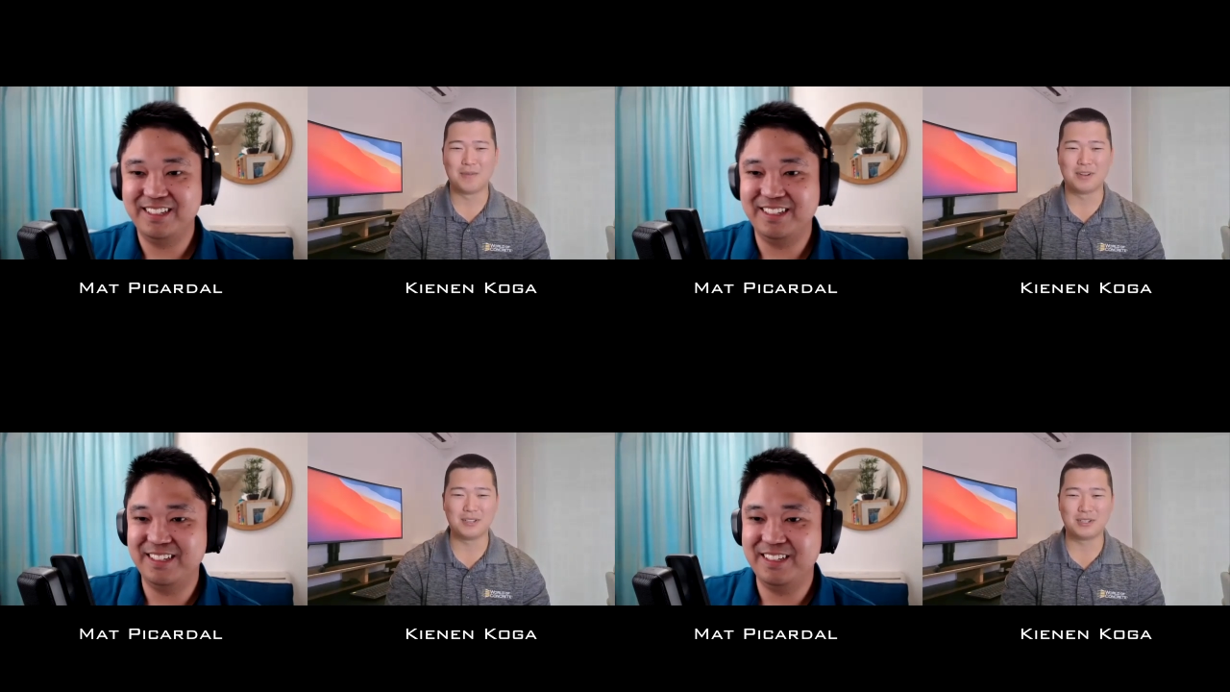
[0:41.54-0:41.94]

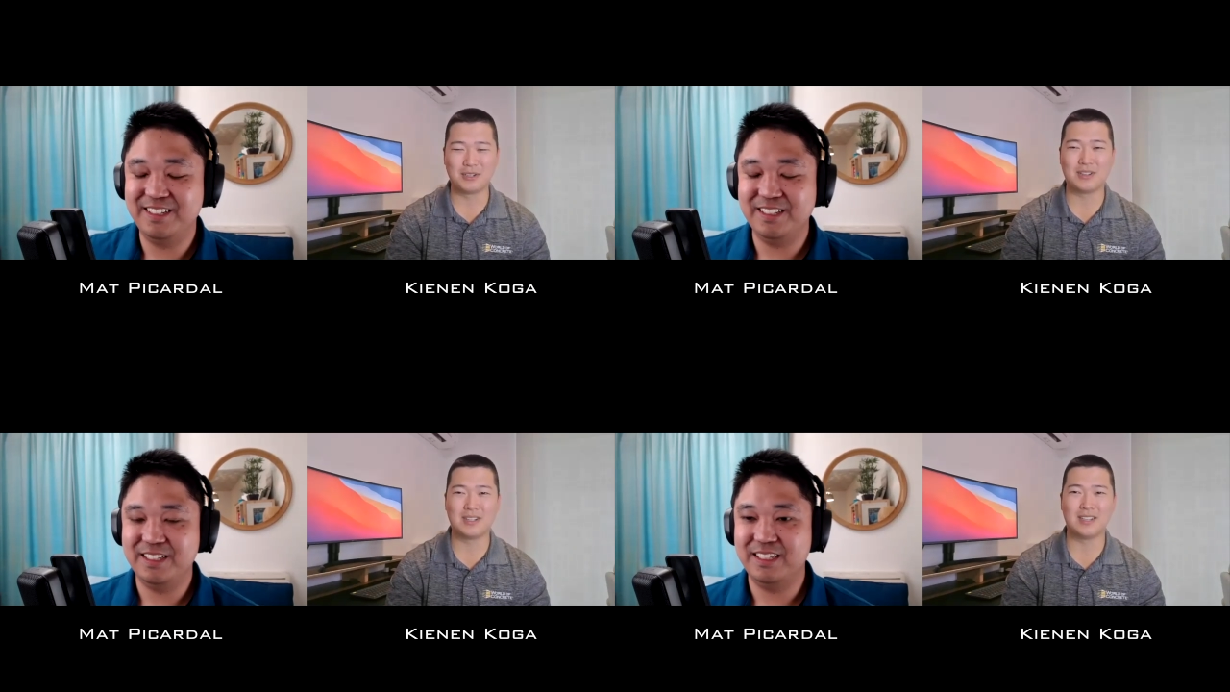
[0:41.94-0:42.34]
Speaker 1: What is
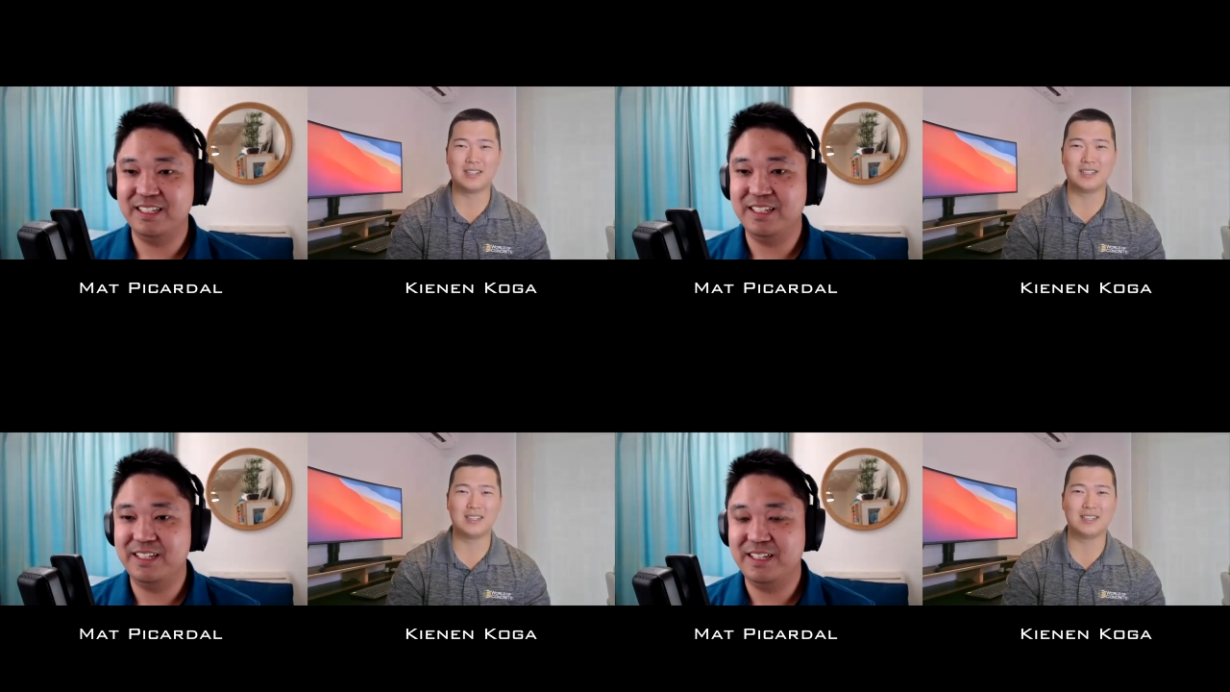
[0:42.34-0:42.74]
your,
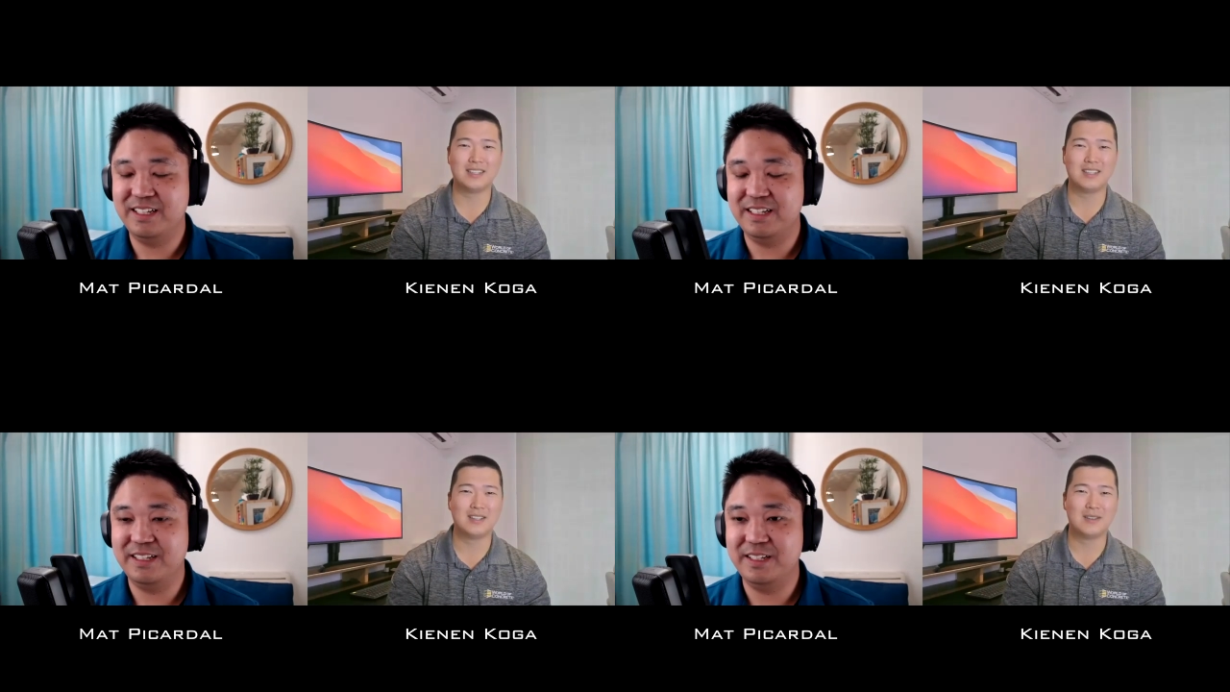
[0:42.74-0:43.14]
uh,
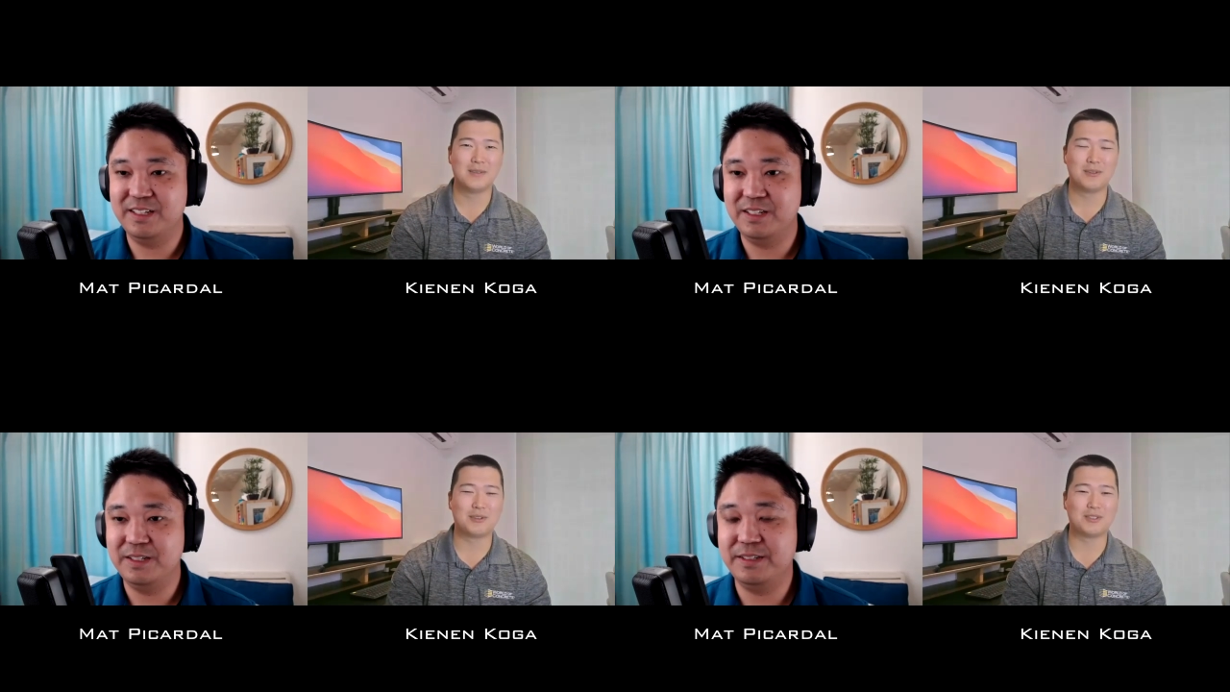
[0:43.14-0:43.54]

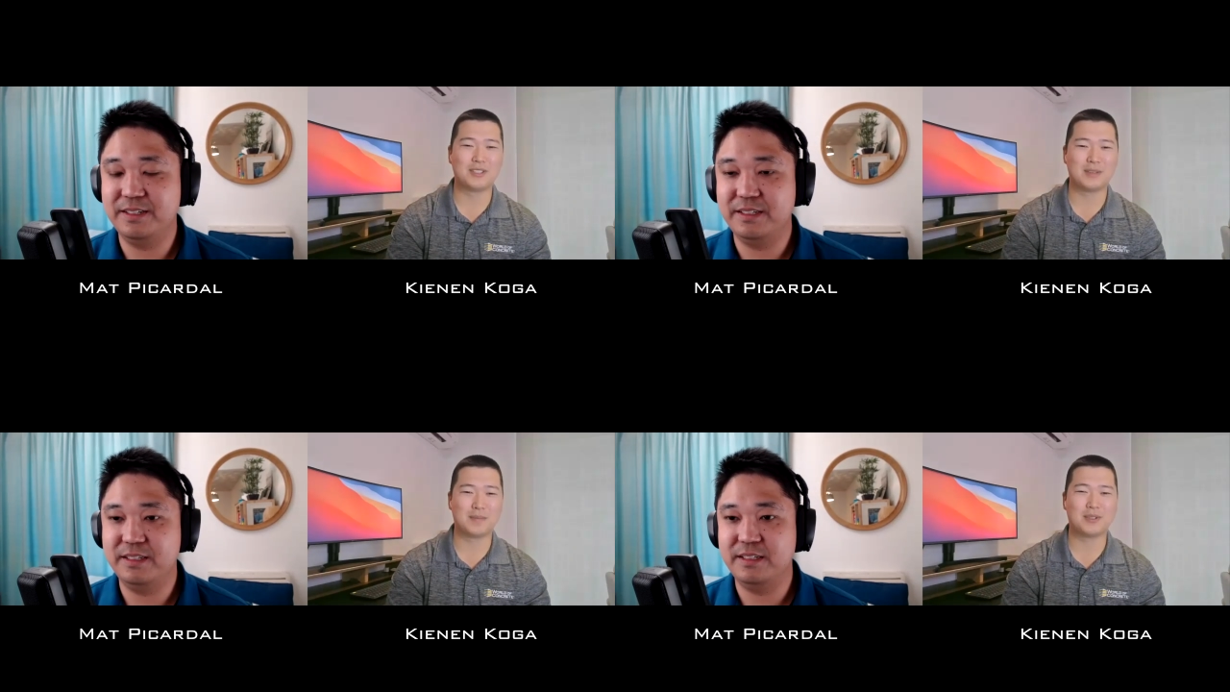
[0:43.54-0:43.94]
what is your
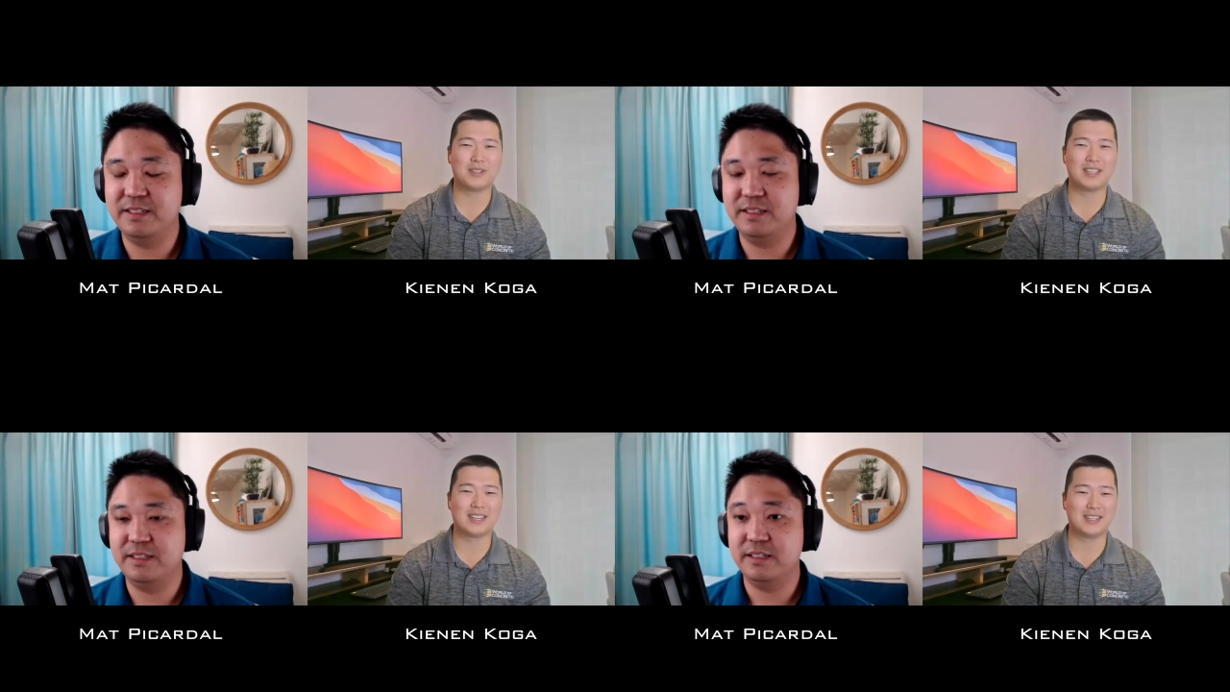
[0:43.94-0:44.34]
tips
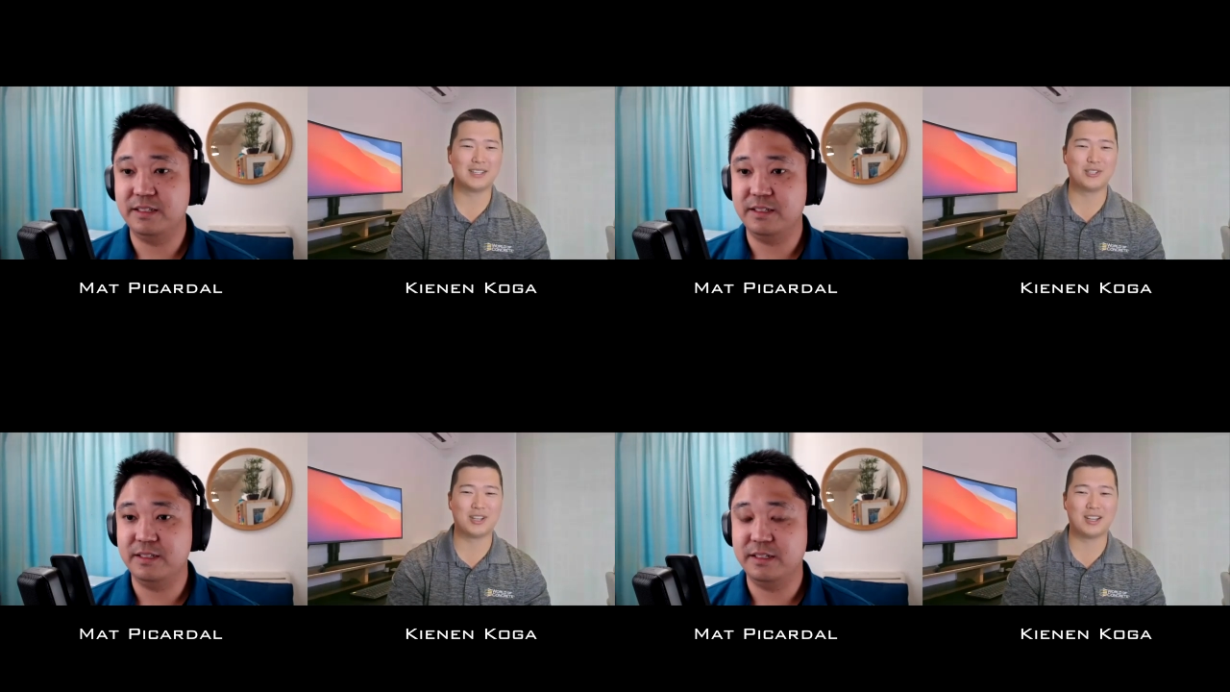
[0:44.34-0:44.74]
on getting a
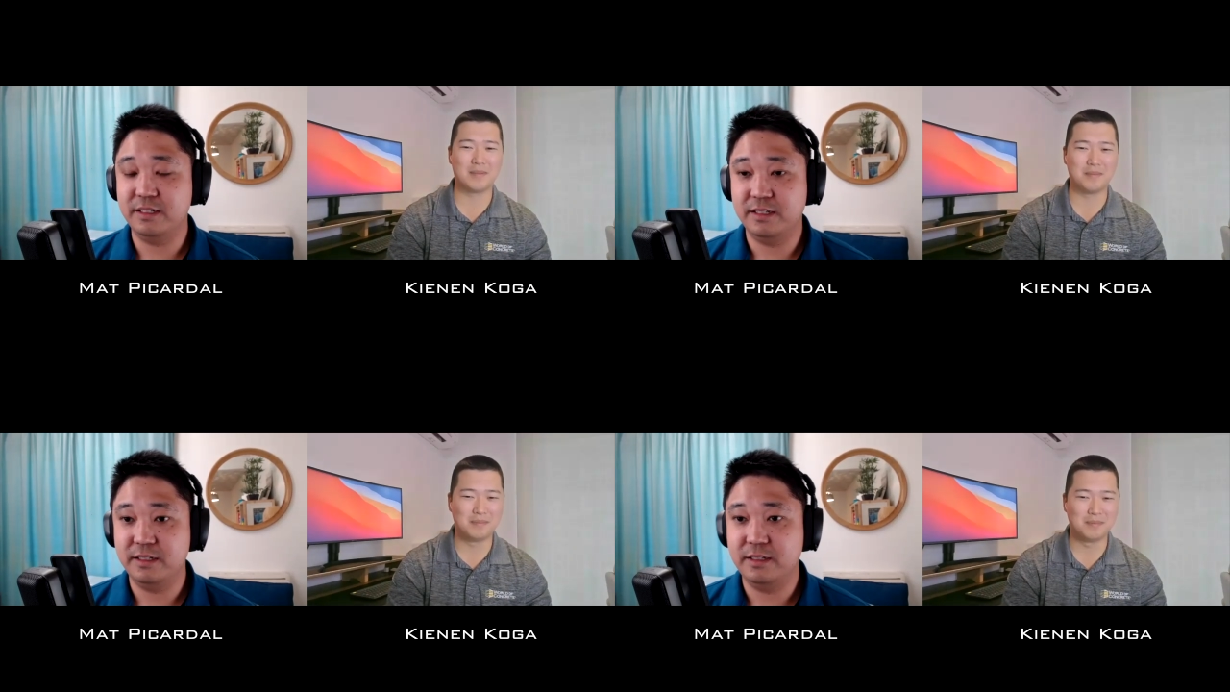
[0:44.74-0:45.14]

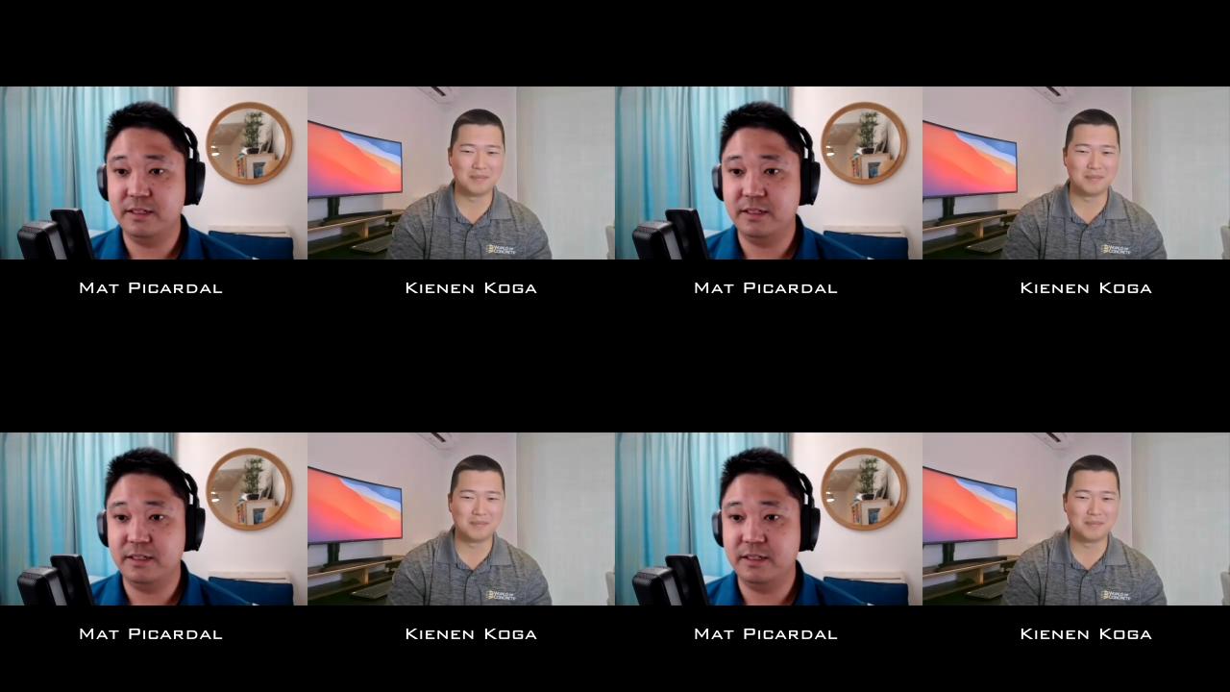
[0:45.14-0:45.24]
job?